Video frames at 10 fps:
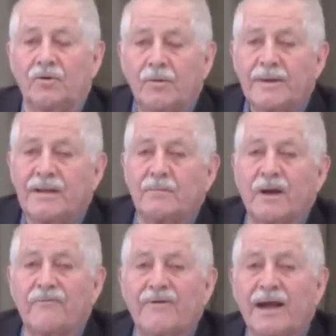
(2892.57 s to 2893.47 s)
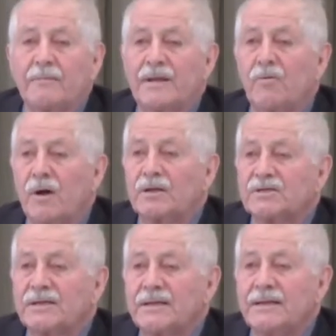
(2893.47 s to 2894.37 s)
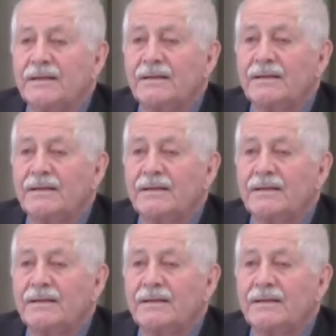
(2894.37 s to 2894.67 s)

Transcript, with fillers: Nobody in my family wants it.